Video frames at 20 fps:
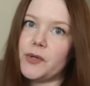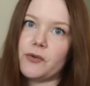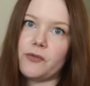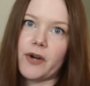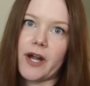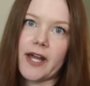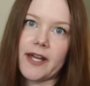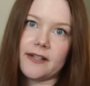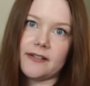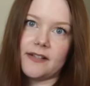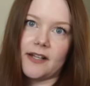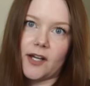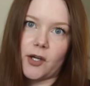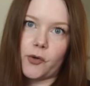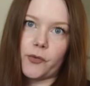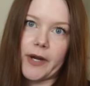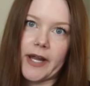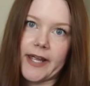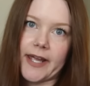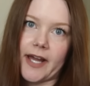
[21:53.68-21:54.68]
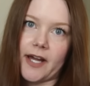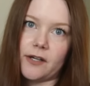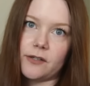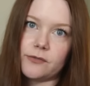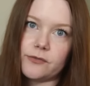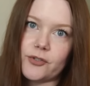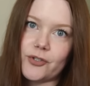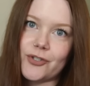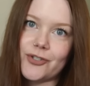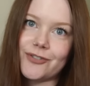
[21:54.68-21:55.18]
regret a gray
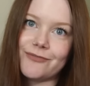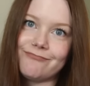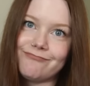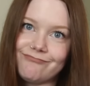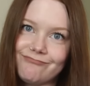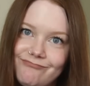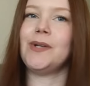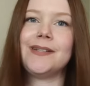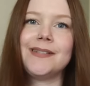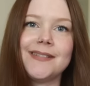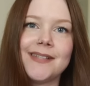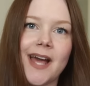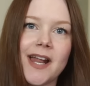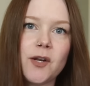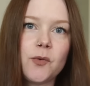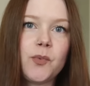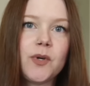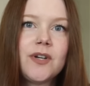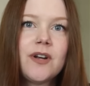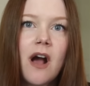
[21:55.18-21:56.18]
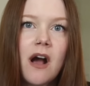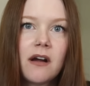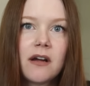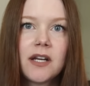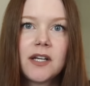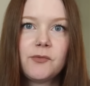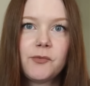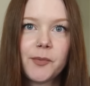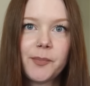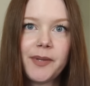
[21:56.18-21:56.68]
couch. We decided we're not
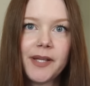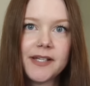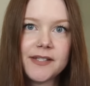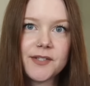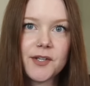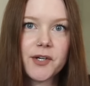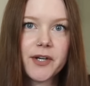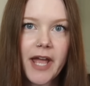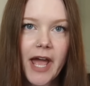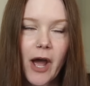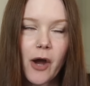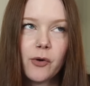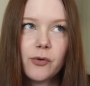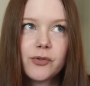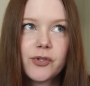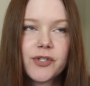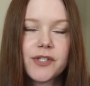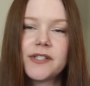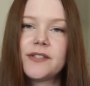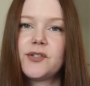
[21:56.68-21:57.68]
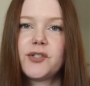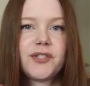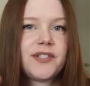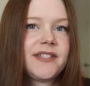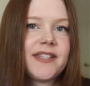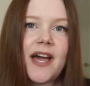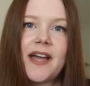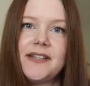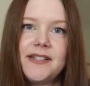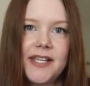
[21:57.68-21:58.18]
gonna replace our couch. This is just
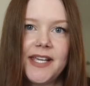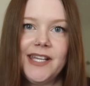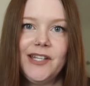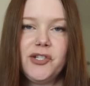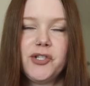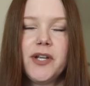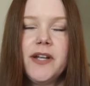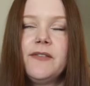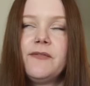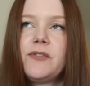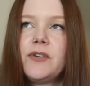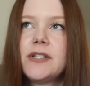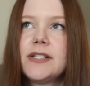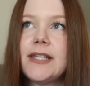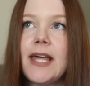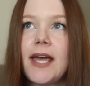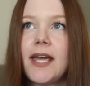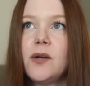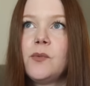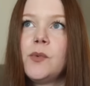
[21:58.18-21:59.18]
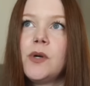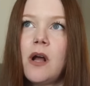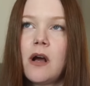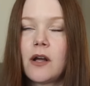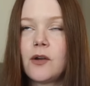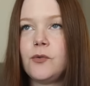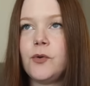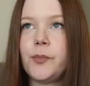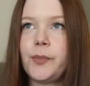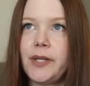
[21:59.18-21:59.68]
side tangent for a second. We're
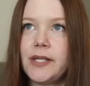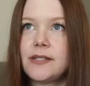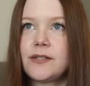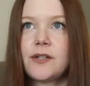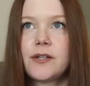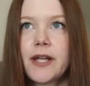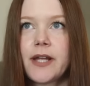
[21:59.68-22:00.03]
not gonna replace